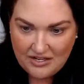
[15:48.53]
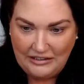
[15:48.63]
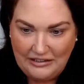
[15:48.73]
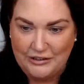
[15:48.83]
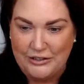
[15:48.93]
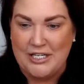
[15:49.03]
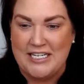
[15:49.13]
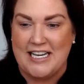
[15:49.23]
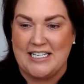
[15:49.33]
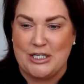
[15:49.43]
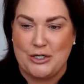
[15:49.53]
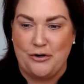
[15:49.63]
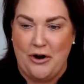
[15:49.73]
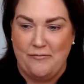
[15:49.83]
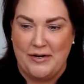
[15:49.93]
Jeannie says, it's true.
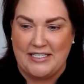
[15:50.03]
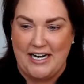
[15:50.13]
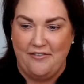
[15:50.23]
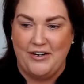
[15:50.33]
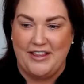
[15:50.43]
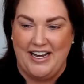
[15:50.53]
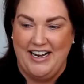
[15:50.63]
I've mixed everything.